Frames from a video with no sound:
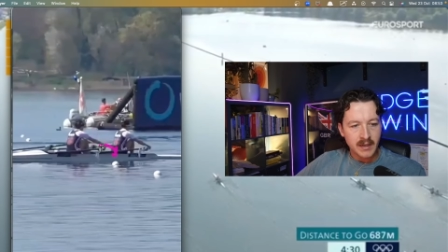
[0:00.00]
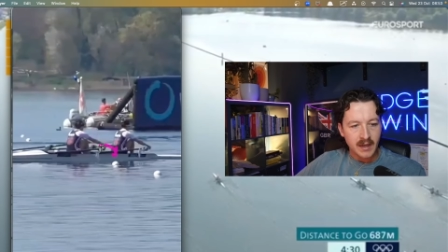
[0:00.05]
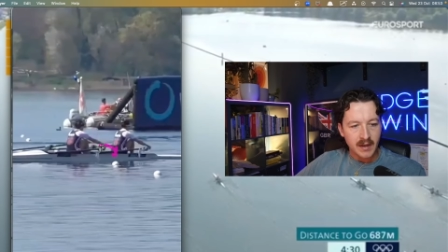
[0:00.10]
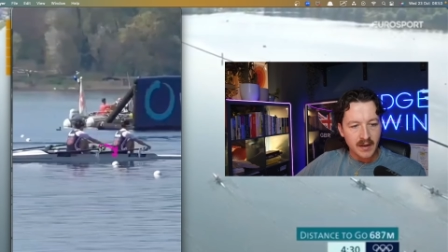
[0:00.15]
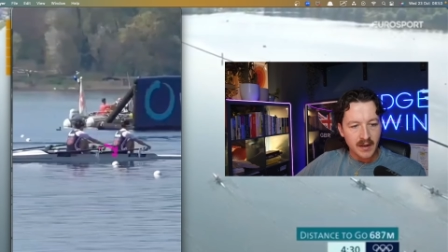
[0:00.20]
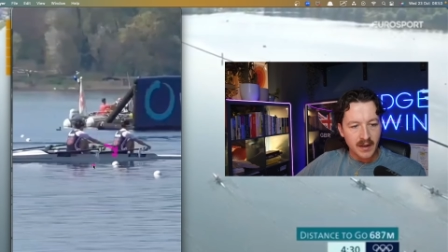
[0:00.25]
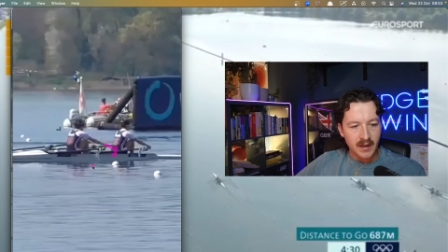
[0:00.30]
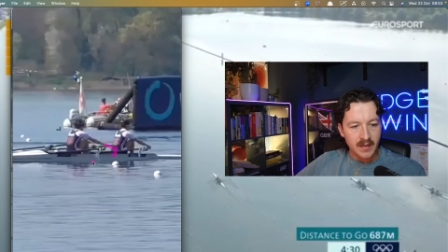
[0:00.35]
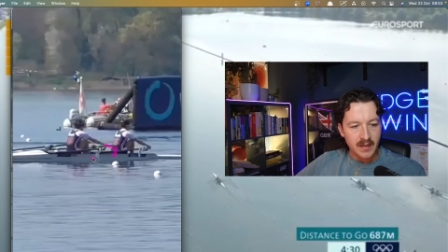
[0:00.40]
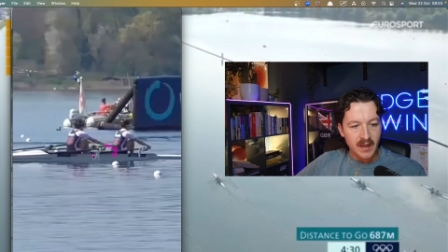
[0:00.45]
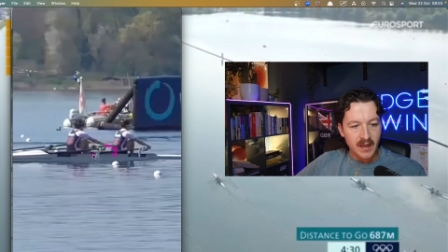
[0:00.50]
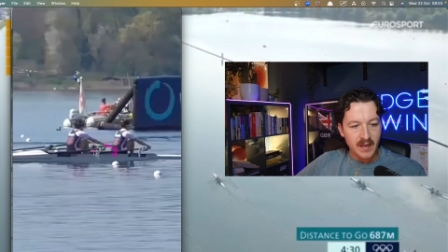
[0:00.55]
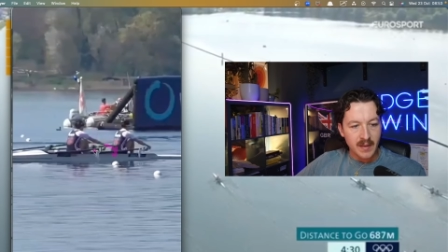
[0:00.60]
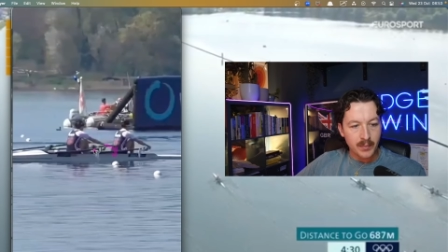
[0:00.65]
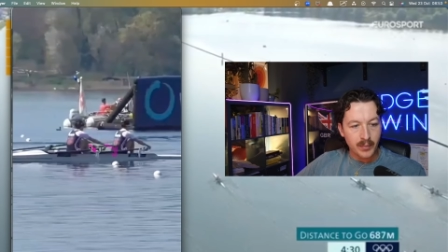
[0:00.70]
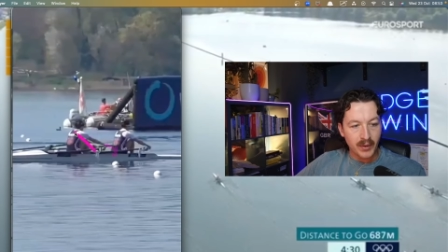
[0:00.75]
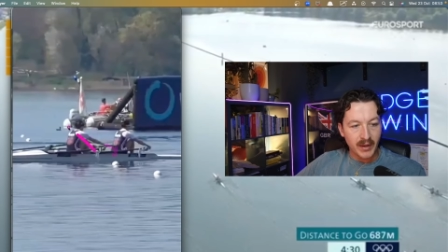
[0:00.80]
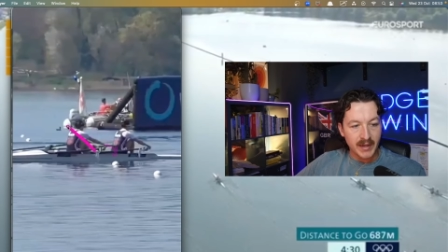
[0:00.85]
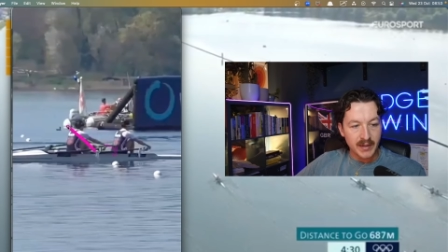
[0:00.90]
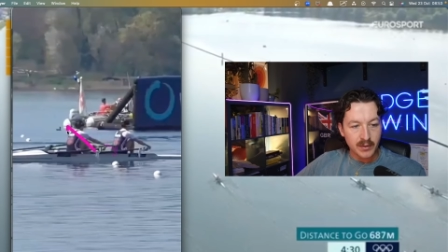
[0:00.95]
and the
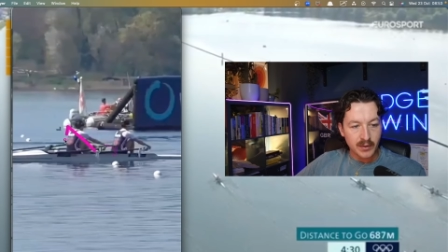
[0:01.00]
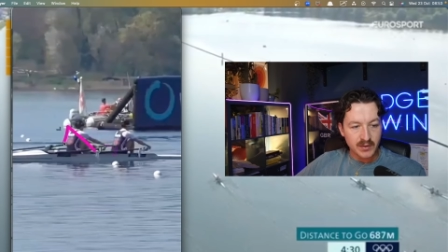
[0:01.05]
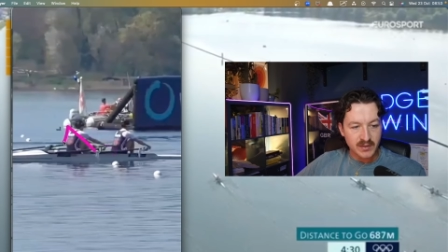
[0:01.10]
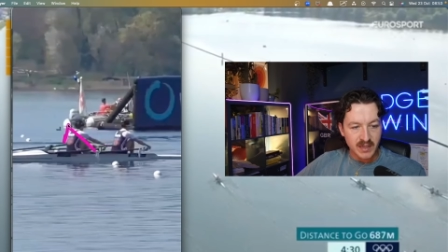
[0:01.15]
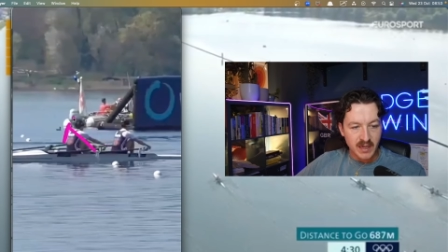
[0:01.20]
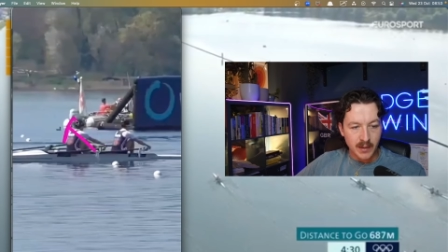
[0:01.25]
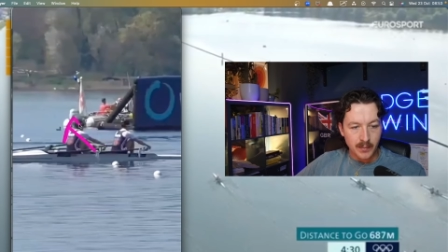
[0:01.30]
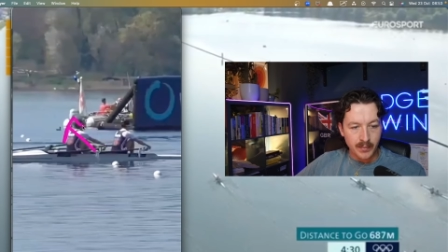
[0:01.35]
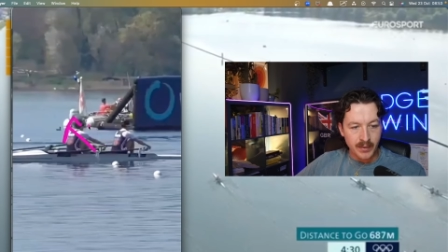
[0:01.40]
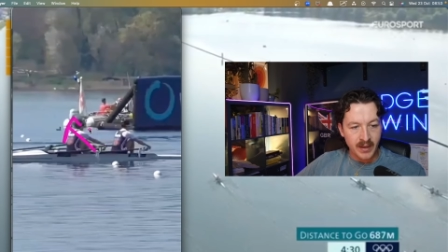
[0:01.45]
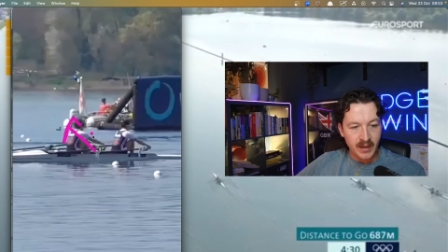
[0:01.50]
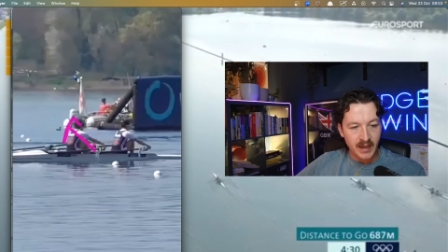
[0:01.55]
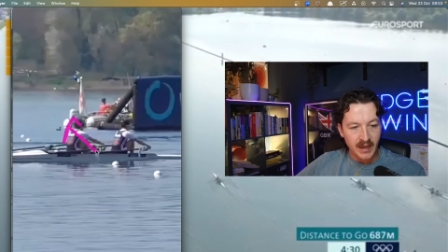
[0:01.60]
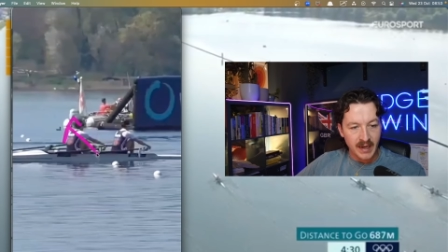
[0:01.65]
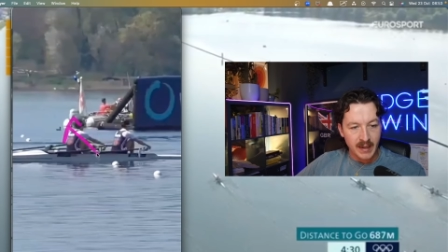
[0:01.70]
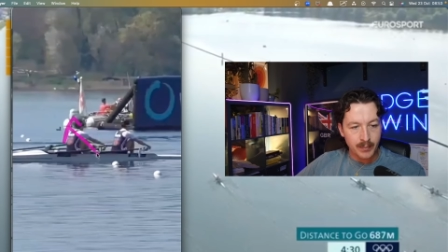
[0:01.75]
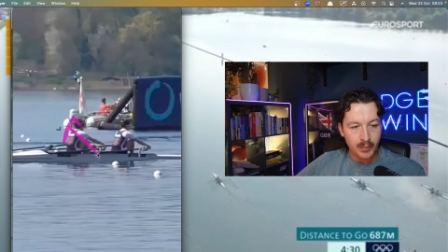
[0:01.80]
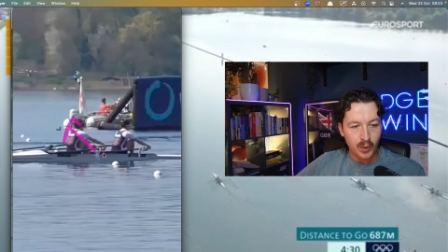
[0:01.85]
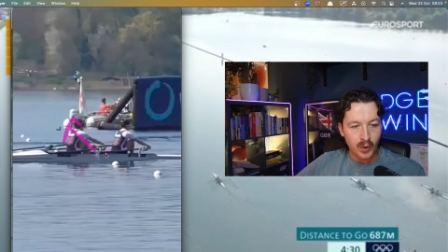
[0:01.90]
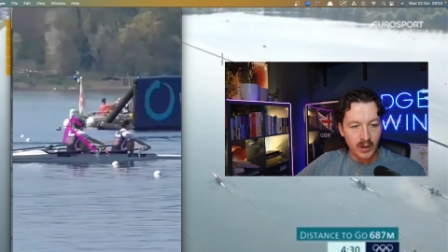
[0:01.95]
blade goes up at
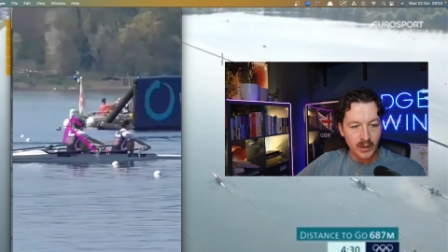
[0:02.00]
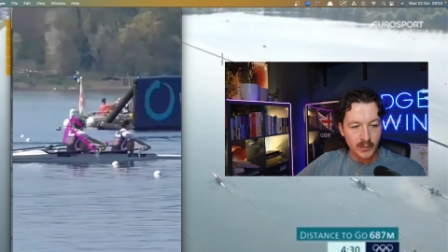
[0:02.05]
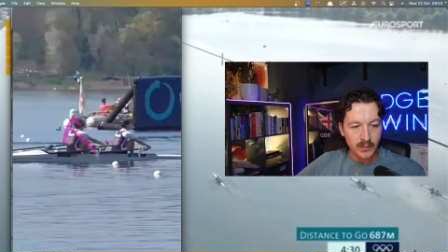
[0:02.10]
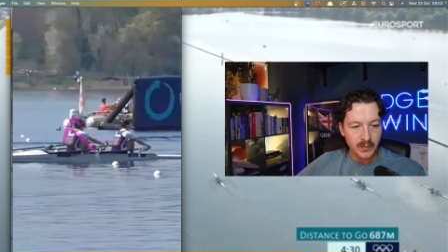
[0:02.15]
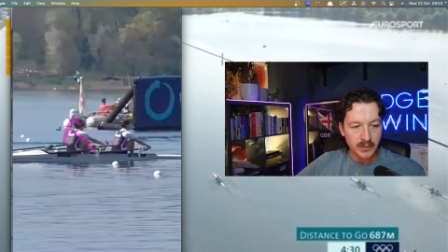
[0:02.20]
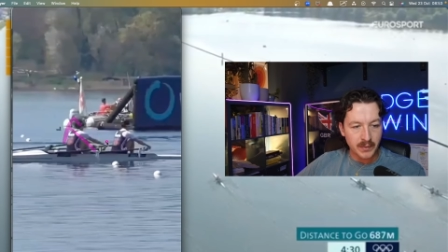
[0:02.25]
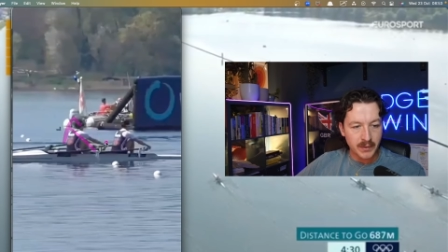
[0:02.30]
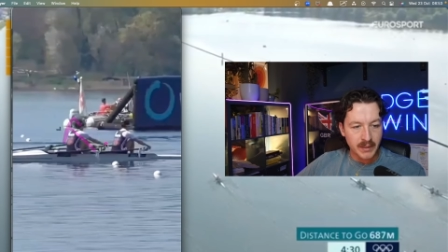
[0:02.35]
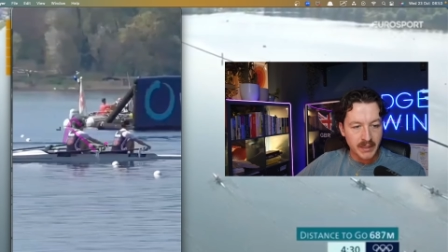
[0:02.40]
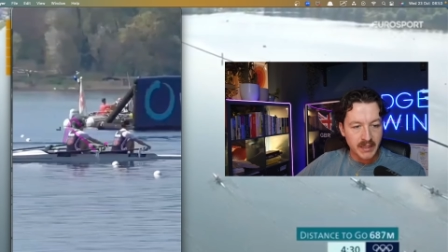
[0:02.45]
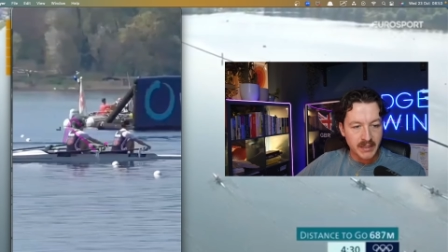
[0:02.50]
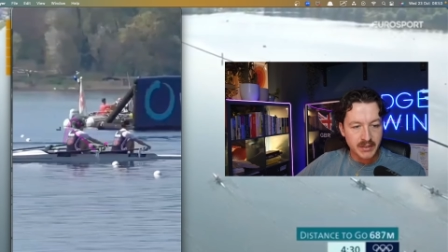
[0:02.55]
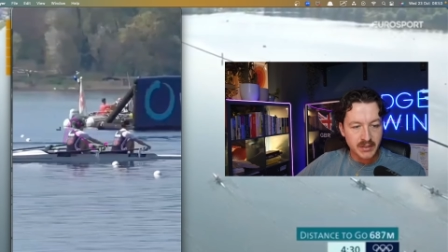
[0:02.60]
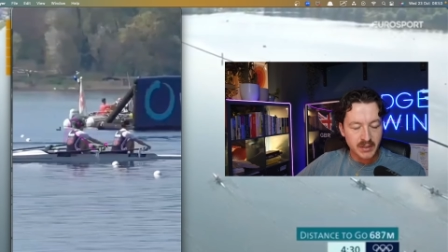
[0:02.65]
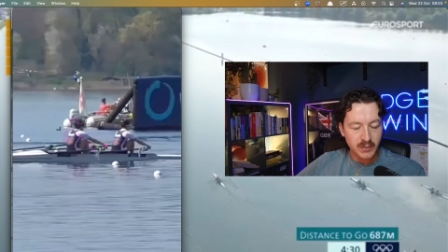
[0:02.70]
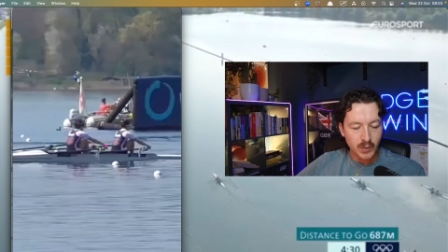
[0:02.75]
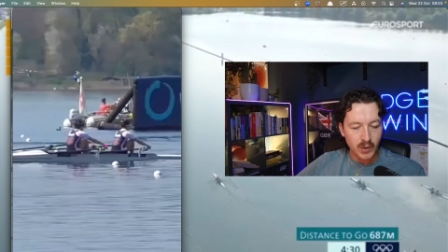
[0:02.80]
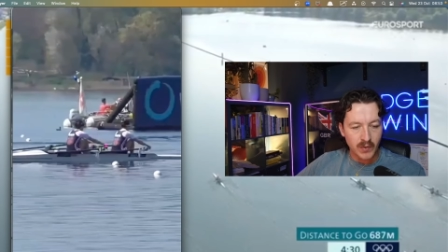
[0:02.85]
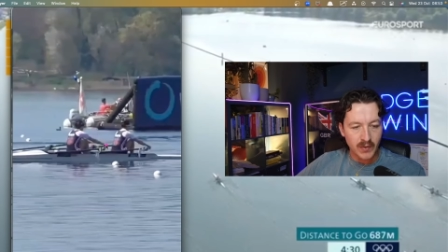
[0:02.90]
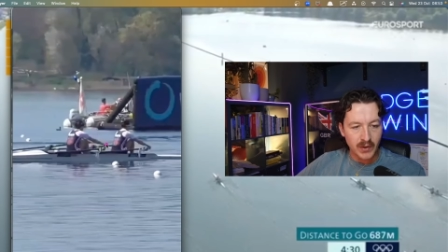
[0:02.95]
a point where we literally
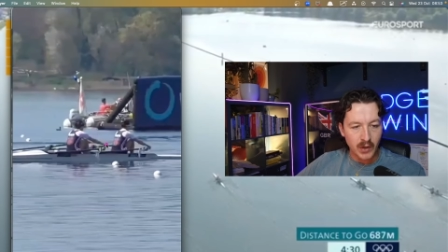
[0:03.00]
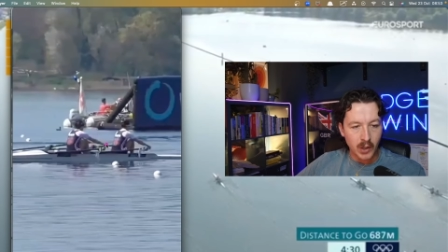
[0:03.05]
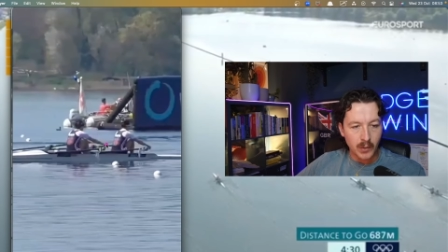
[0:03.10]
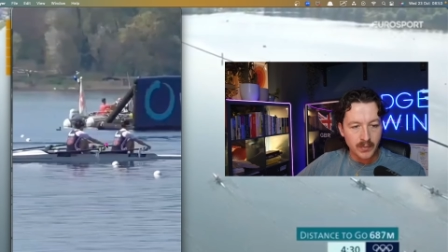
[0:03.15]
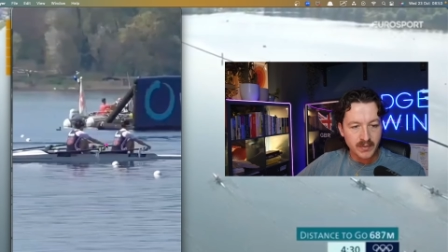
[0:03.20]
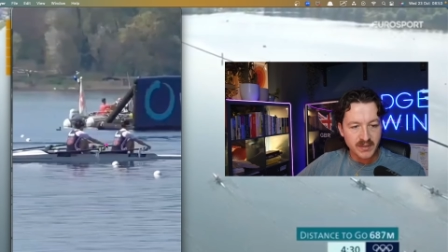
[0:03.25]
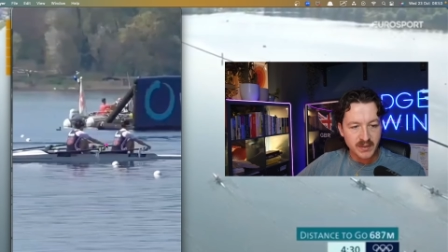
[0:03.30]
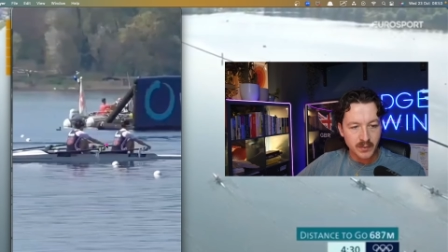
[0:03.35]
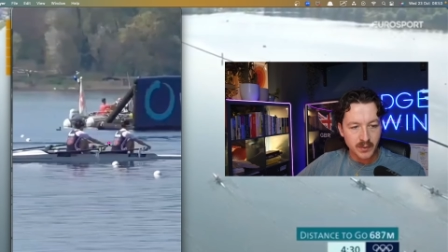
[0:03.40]
want the opposite.